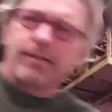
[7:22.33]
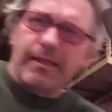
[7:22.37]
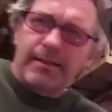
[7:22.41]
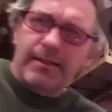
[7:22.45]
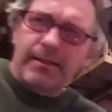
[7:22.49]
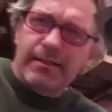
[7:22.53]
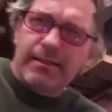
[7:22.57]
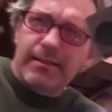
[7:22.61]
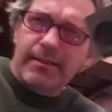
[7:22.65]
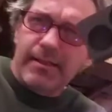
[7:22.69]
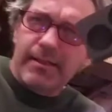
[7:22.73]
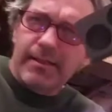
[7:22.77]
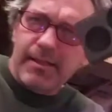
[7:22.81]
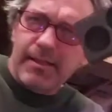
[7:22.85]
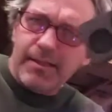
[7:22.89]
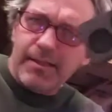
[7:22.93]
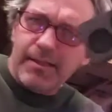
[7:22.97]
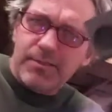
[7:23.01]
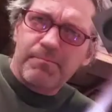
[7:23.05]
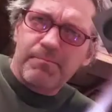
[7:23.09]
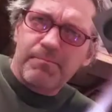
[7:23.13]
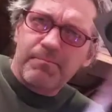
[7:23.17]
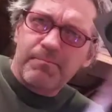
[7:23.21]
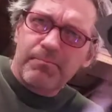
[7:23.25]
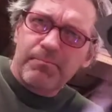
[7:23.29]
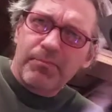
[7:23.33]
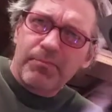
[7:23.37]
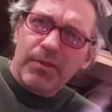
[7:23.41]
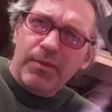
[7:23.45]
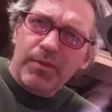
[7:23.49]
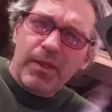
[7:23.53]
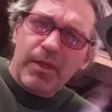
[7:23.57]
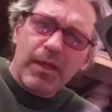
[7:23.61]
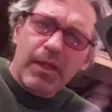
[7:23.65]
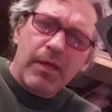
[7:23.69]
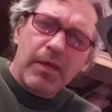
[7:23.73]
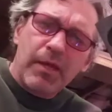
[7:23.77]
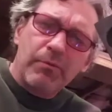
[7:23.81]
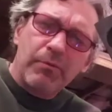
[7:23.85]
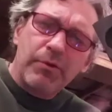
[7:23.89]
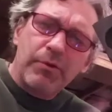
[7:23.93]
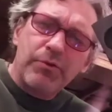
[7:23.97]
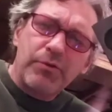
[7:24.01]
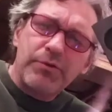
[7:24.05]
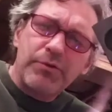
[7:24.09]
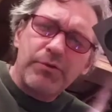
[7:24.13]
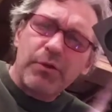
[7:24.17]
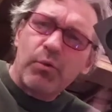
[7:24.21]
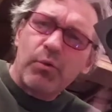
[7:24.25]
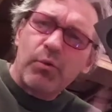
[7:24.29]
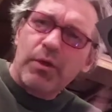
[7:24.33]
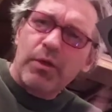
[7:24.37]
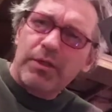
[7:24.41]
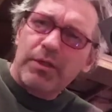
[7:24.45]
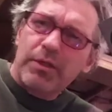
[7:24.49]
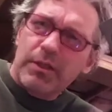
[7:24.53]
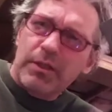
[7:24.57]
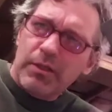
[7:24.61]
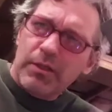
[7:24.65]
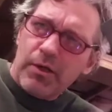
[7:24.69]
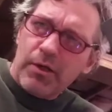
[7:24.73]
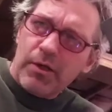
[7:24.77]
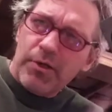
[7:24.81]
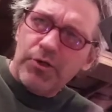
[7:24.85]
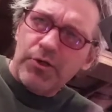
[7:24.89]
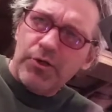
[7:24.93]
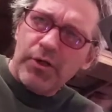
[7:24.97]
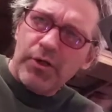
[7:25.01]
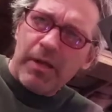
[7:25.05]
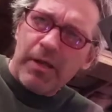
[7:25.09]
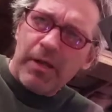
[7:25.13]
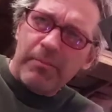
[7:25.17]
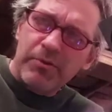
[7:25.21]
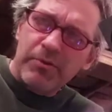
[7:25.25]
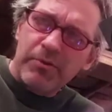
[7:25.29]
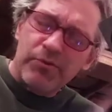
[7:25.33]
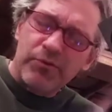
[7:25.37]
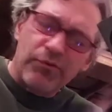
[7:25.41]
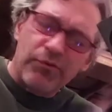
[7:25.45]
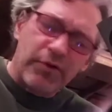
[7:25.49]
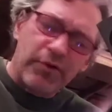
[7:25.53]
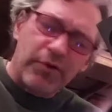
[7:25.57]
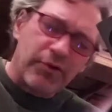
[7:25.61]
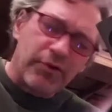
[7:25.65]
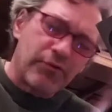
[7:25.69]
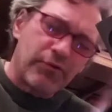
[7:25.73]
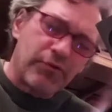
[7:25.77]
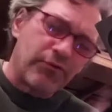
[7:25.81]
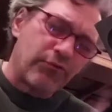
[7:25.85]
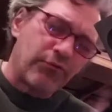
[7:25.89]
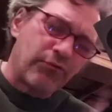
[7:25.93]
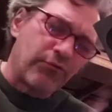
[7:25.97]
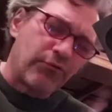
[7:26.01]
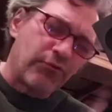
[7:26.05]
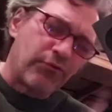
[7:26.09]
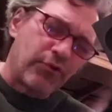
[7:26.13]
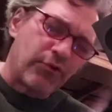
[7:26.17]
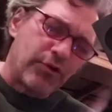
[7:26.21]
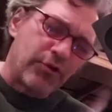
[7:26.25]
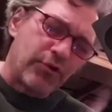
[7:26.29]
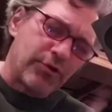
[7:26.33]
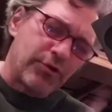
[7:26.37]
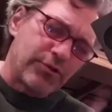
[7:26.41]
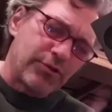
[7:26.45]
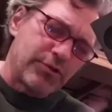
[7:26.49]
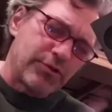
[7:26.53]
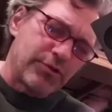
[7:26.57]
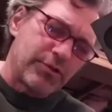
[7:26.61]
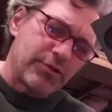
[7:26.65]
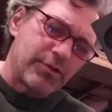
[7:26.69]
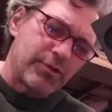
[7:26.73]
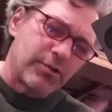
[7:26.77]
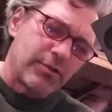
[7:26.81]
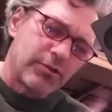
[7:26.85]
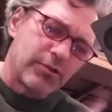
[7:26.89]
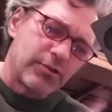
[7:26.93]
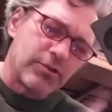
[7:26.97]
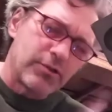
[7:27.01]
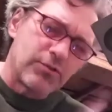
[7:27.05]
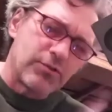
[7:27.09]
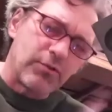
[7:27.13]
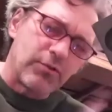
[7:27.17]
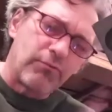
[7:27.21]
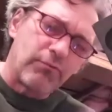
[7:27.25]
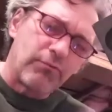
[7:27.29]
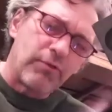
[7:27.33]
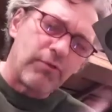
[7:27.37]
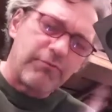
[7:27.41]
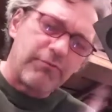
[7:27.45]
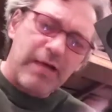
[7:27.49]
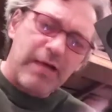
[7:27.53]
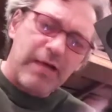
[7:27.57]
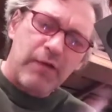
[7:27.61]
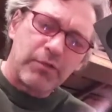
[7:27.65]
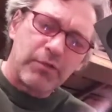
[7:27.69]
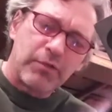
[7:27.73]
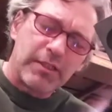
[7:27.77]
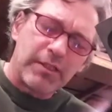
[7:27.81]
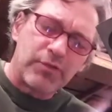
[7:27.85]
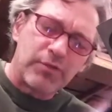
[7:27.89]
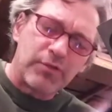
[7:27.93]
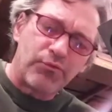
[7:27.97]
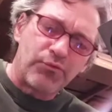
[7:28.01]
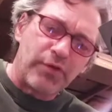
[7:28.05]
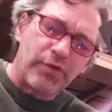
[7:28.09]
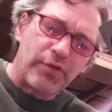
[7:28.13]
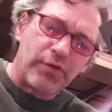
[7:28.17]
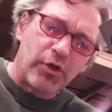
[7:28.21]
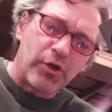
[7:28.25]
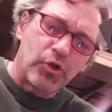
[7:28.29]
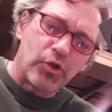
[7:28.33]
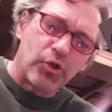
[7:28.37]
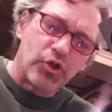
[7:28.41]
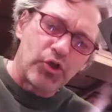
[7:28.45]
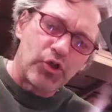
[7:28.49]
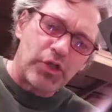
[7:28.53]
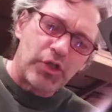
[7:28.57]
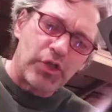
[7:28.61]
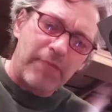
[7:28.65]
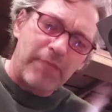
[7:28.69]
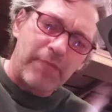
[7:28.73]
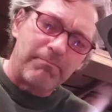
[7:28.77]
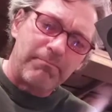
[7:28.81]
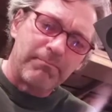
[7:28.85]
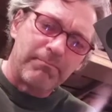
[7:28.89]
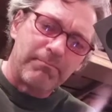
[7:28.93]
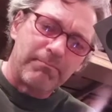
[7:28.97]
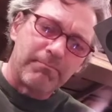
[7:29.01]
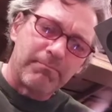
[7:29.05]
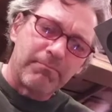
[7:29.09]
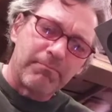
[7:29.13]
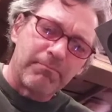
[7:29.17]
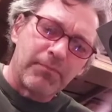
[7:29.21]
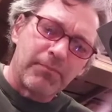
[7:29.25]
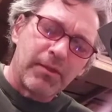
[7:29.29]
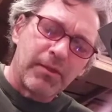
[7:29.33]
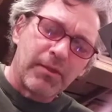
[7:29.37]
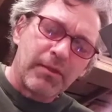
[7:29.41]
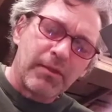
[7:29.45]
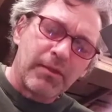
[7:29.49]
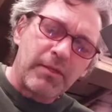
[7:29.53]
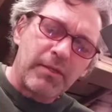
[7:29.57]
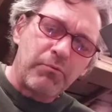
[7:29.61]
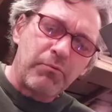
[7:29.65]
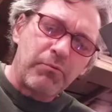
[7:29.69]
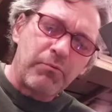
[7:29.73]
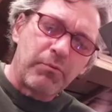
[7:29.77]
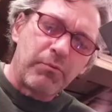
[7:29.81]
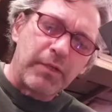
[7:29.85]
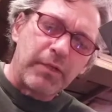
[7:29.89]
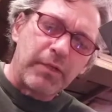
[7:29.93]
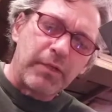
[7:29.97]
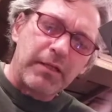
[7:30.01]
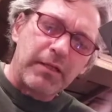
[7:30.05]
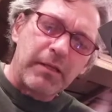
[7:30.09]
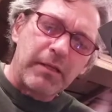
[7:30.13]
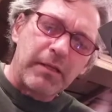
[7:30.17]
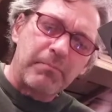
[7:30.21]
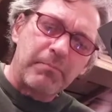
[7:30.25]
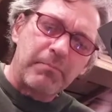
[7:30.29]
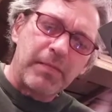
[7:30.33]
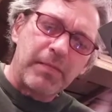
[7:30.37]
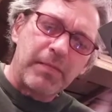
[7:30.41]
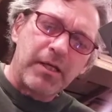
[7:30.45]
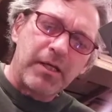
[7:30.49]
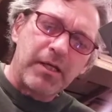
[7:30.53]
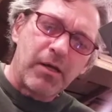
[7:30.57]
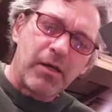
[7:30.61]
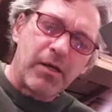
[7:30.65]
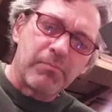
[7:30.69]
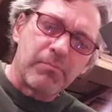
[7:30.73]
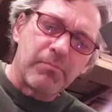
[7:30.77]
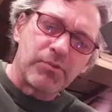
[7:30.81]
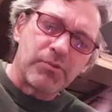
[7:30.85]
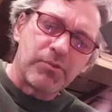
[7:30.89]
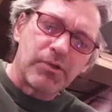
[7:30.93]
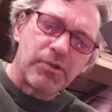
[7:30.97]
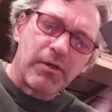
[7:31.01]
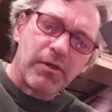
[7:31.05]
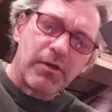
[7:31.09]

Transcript: like this. We're using one of the larger hemispheres first to sort of rough out the spherical shape. Then when it becomes